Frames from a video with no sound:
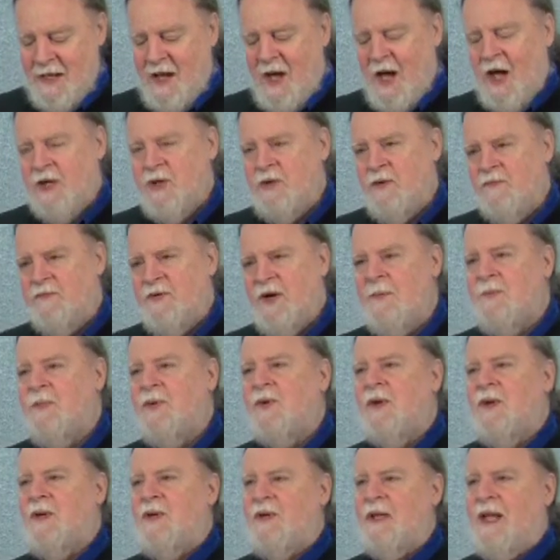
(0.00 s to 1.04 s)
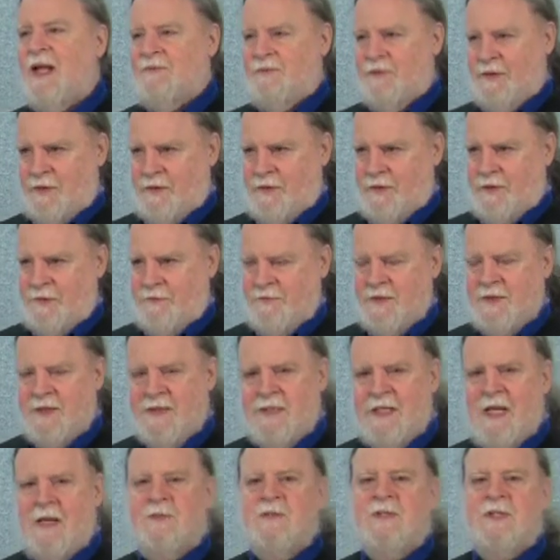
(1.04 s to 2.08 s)
On November 11th,
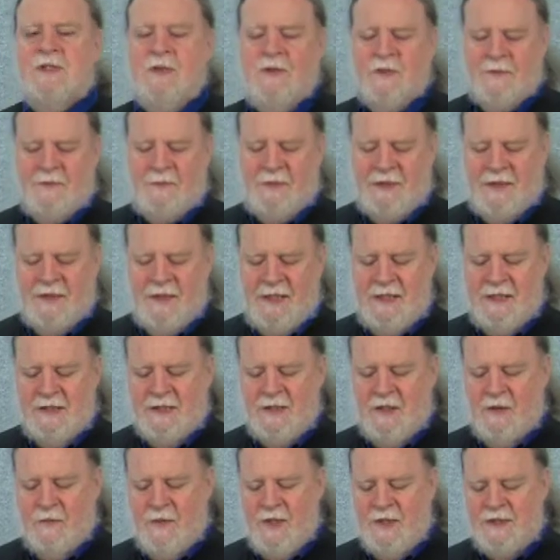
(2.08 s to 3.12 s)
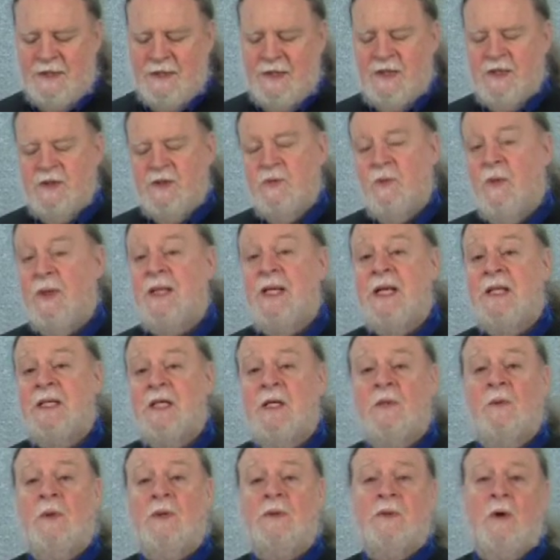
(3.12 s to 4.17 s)
Sarasota police arrested a 28
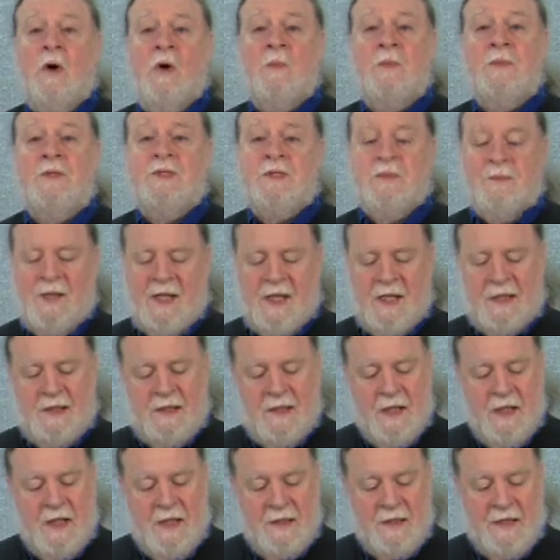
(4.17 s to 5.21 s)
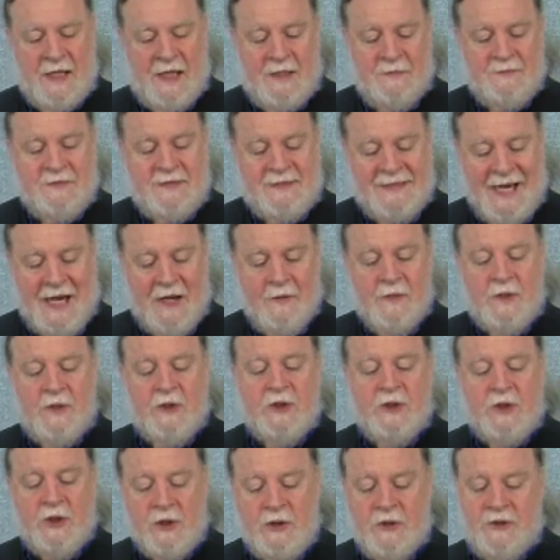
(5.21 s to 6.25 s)
year old homeless man named Darren
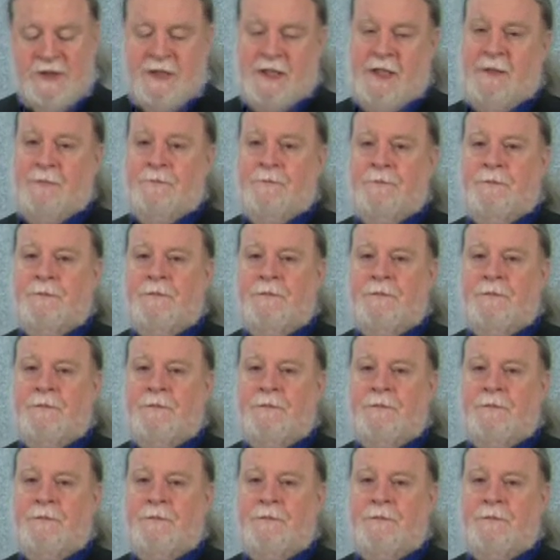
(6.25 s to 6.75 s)
Kersey